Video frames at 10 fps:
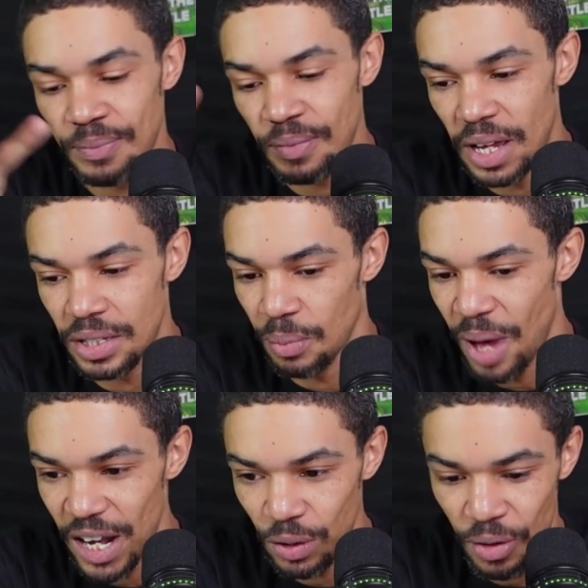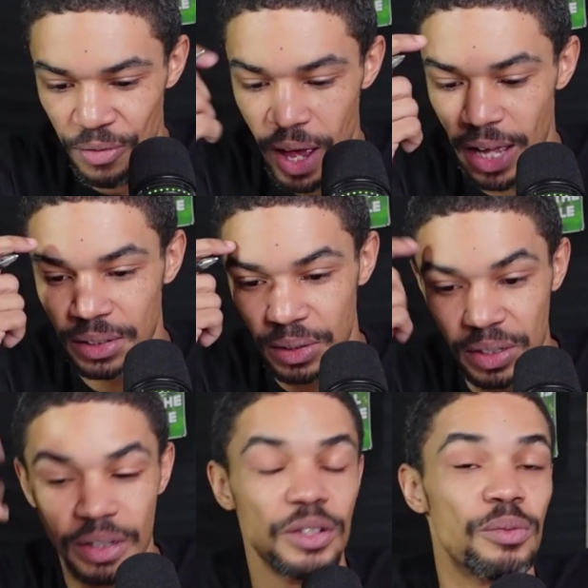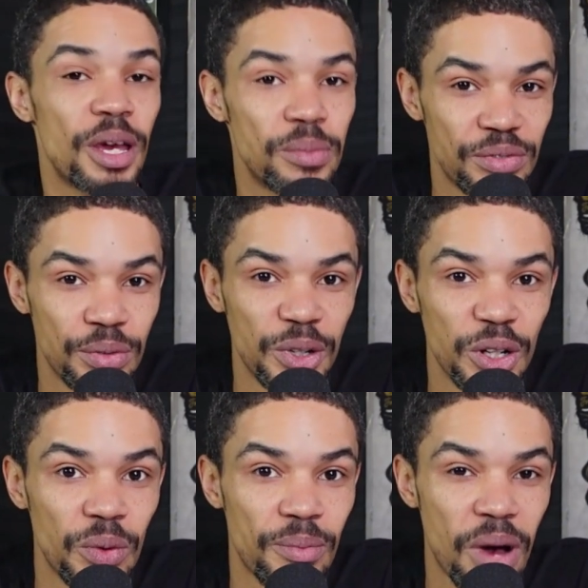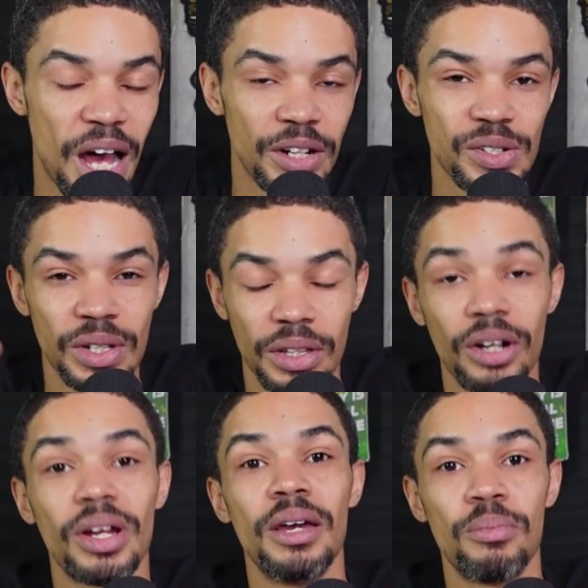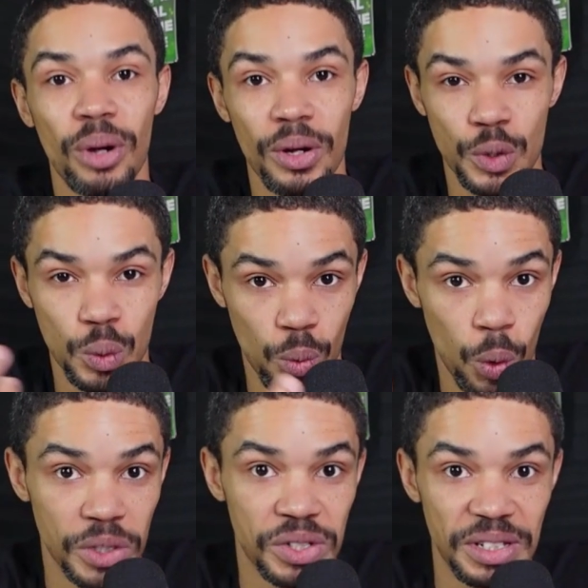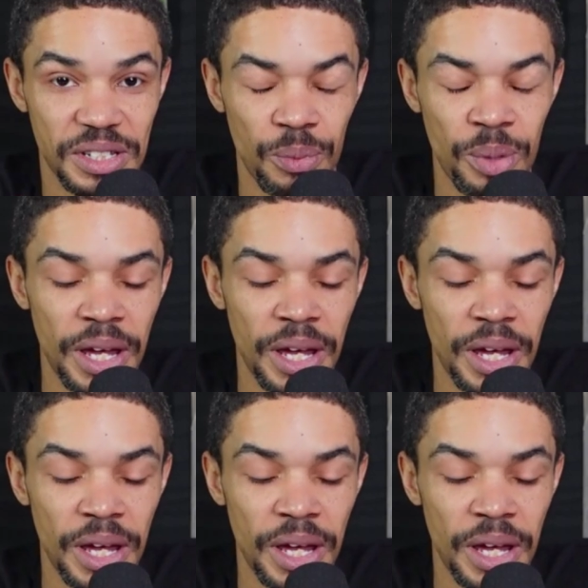As a matter of fact, you may be familiar with Meijer's and their MPerks reward system.